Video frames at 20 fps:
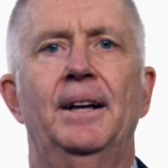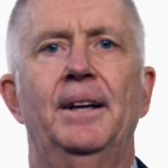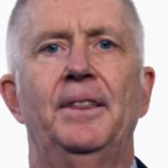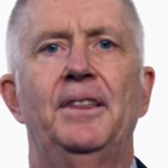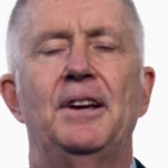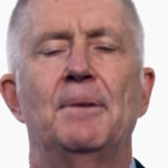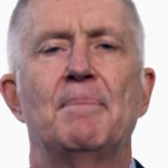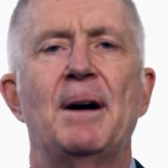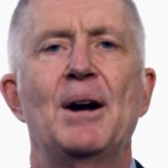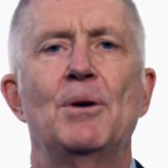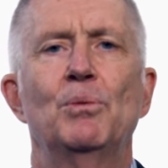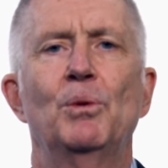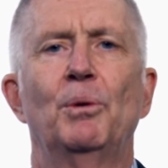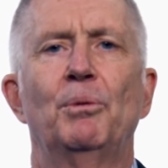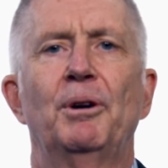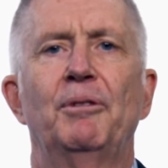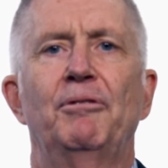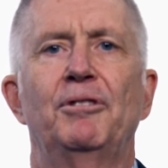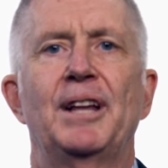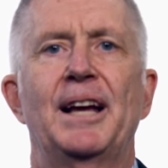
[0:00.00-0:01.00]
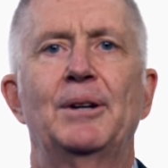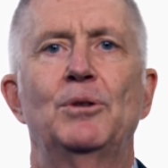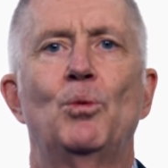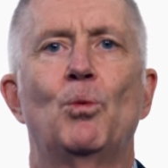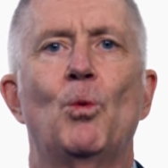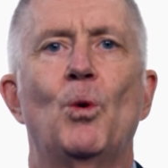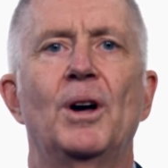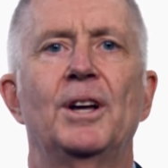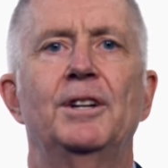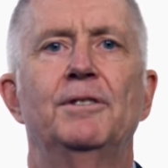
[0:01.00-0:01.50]
The amount will reflect
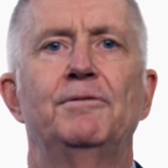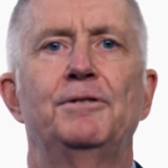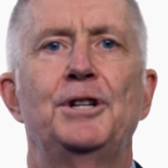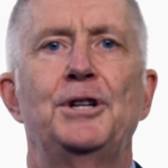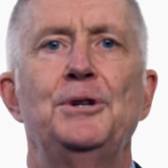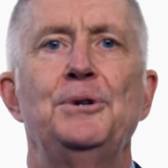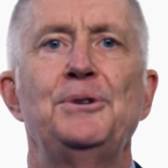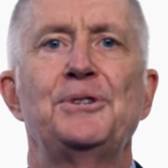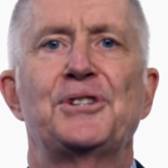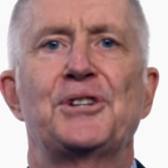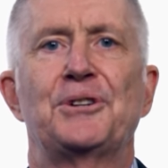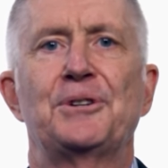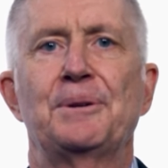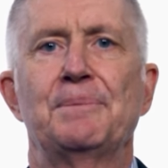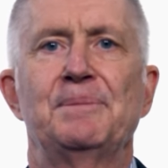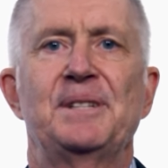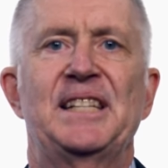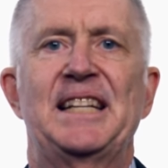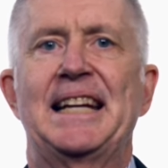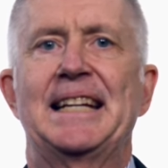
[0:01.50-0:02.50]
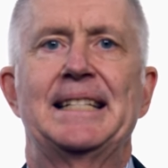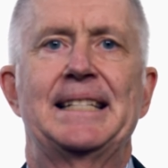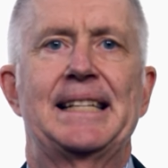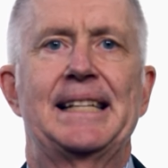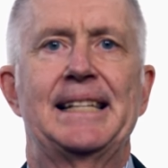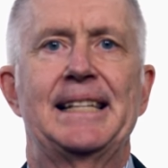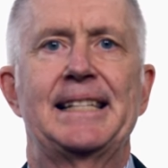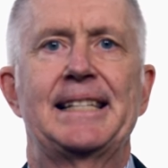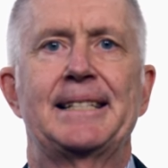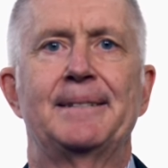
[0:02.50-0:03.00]
one of two
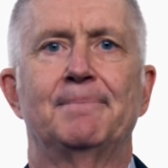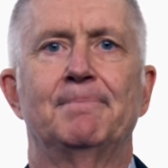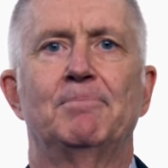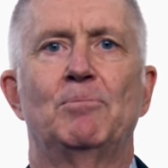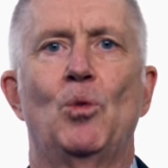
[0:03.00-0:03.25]
circumstances.